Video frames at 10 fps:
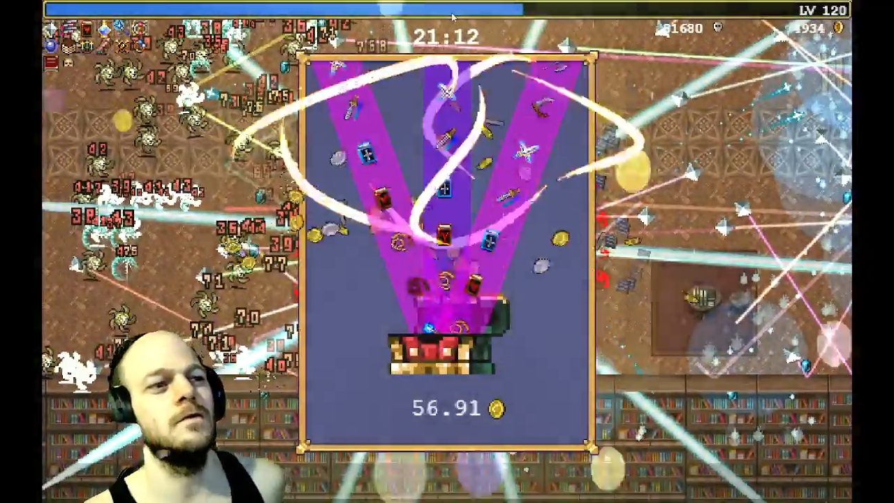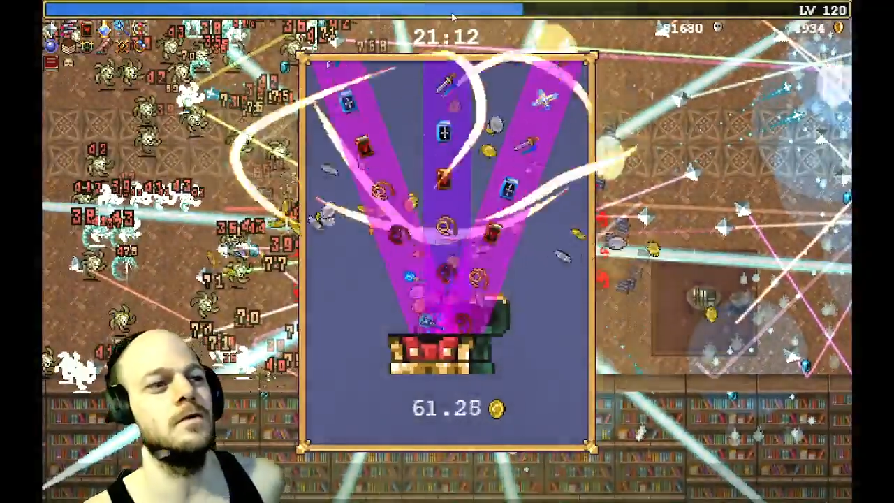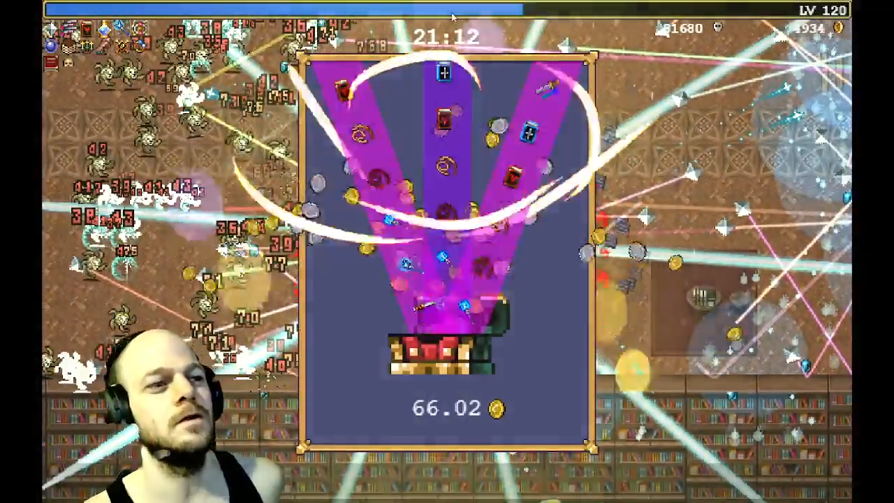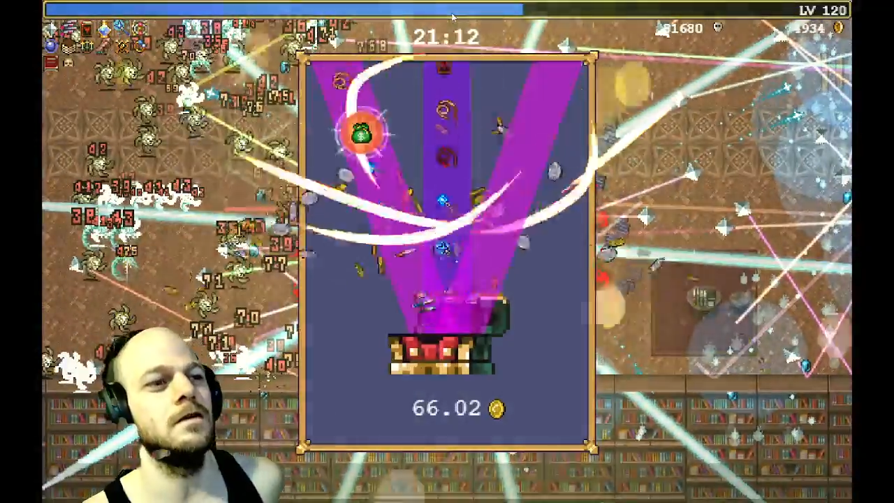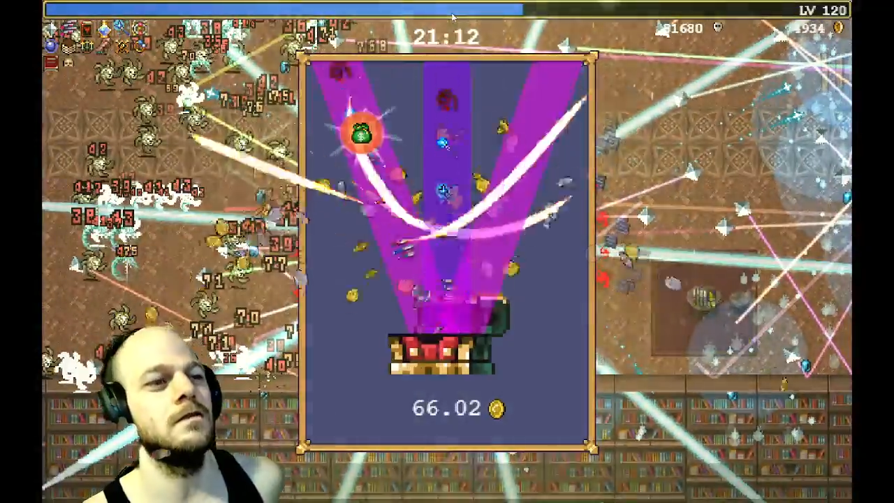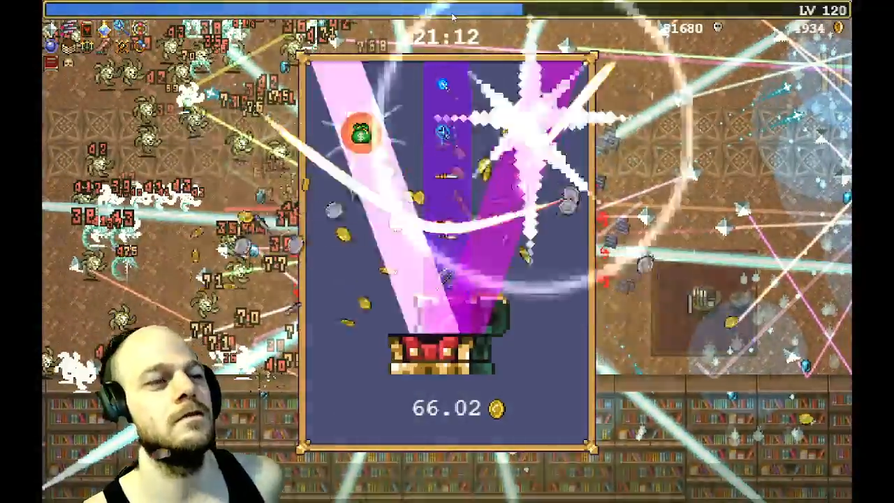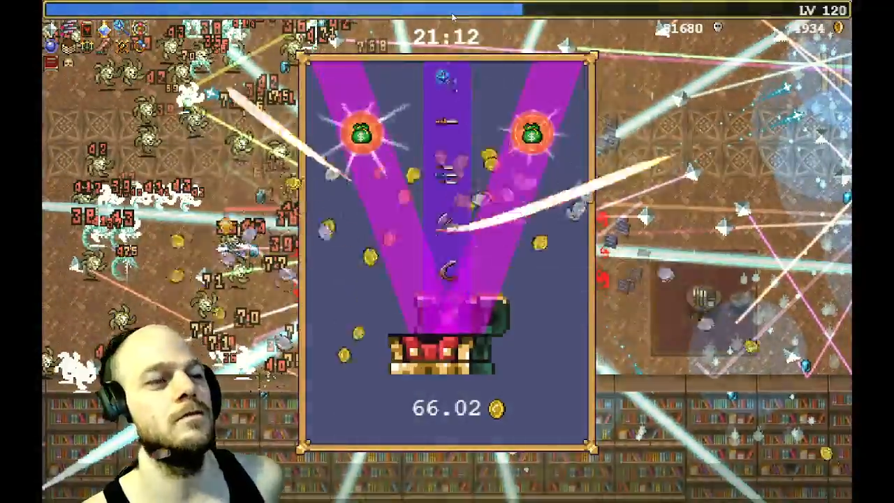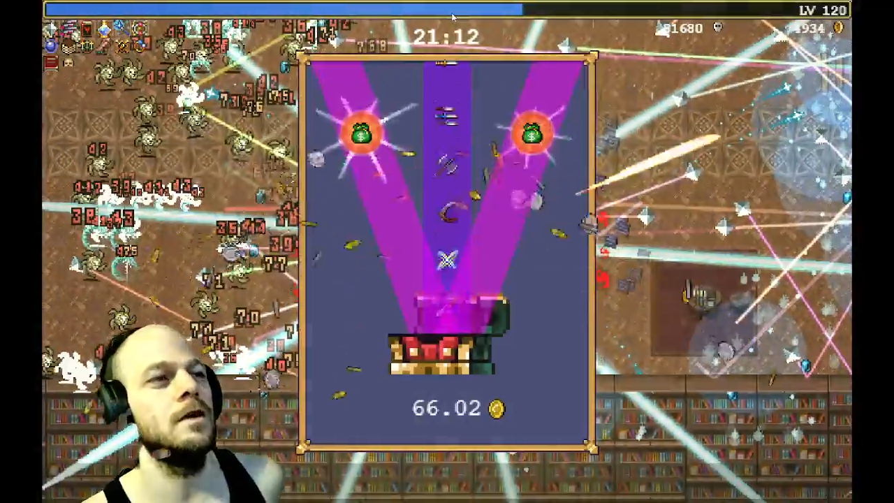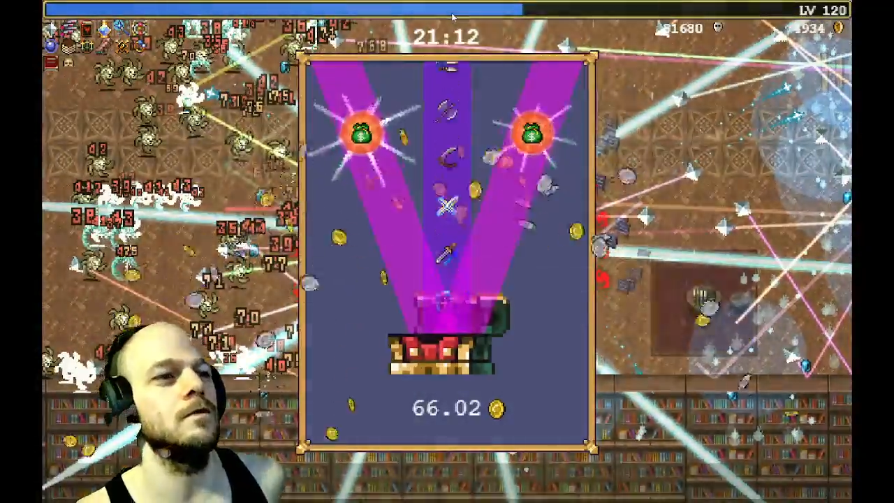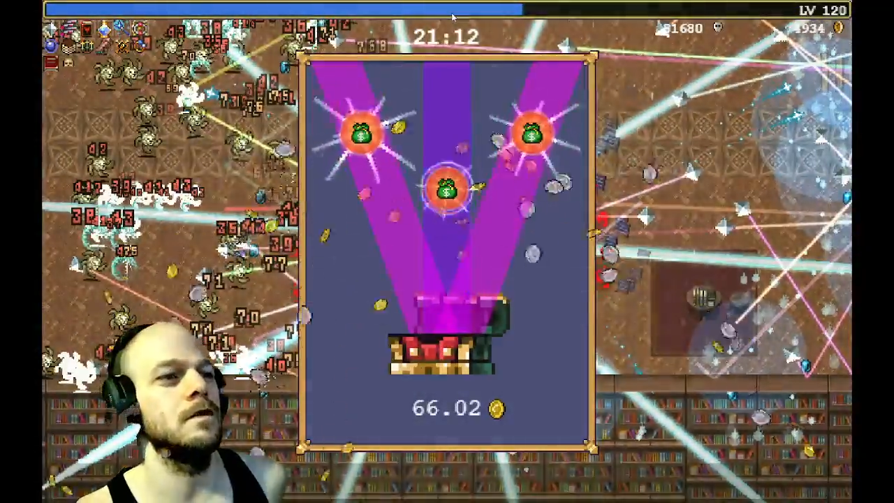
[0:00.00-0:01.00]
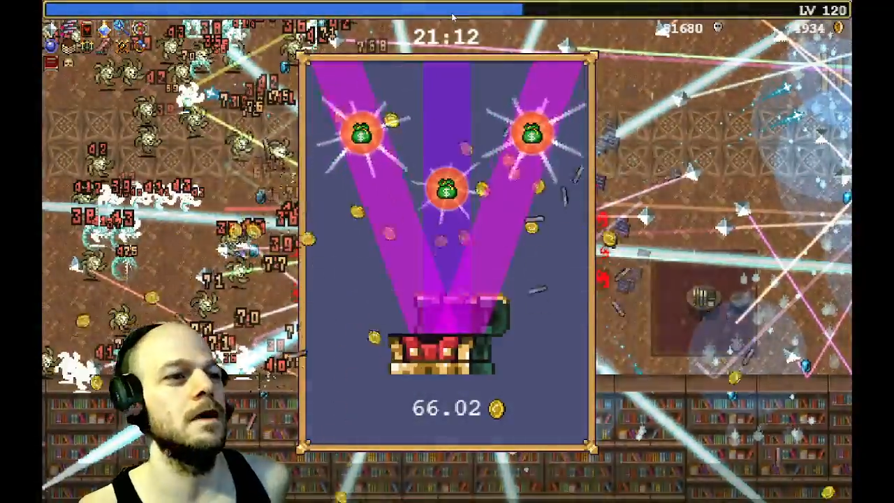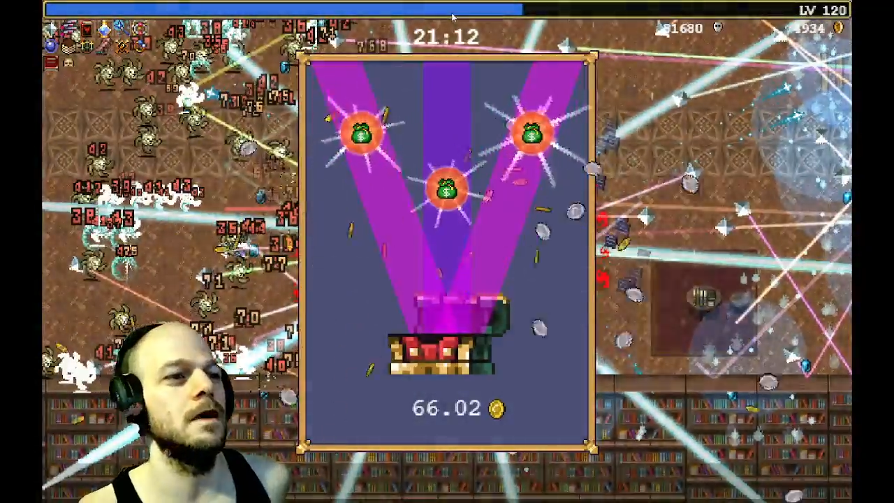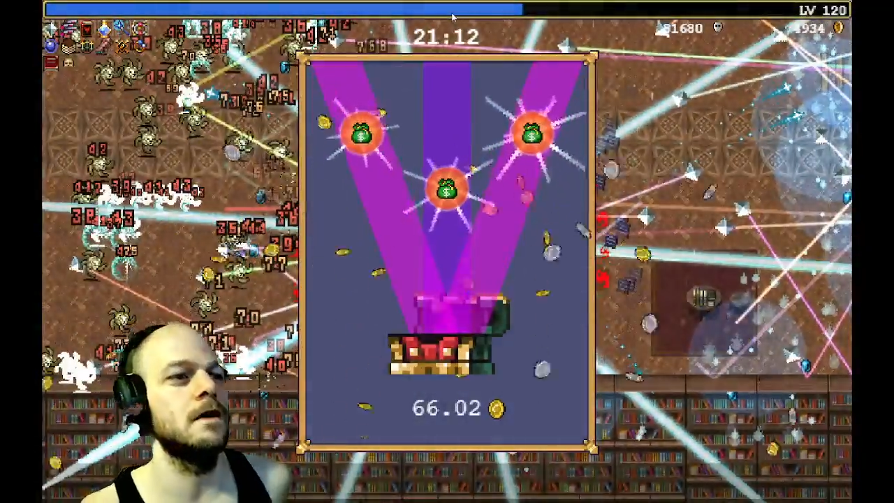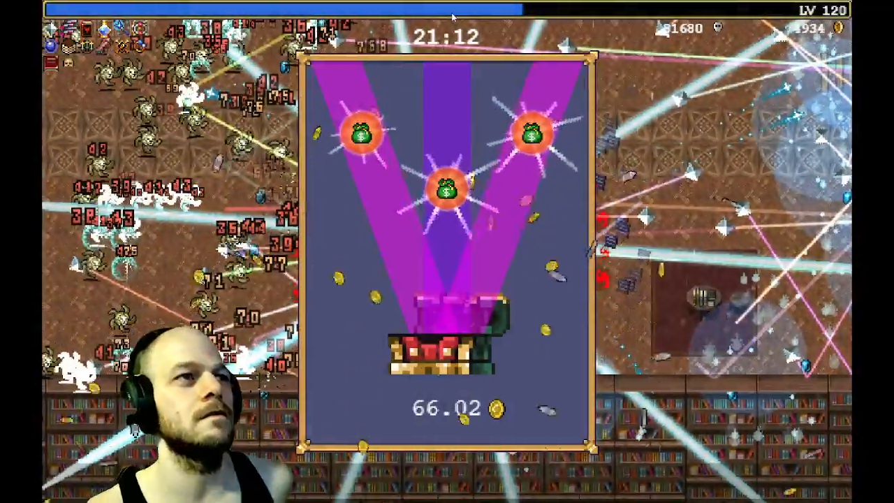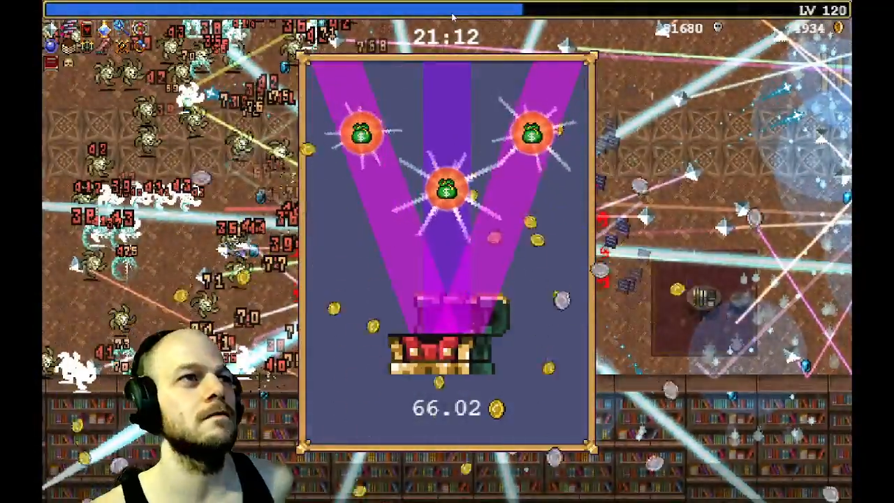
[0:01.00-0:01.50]
way
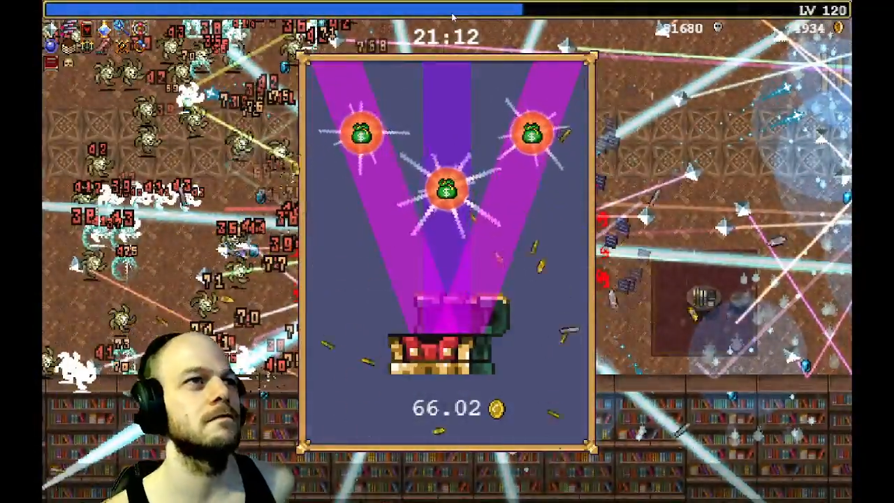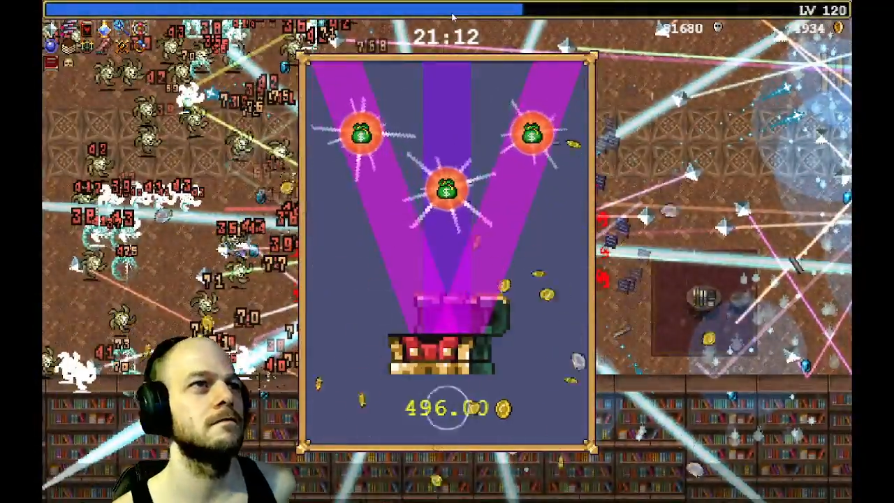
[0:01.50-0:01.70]
back, huh?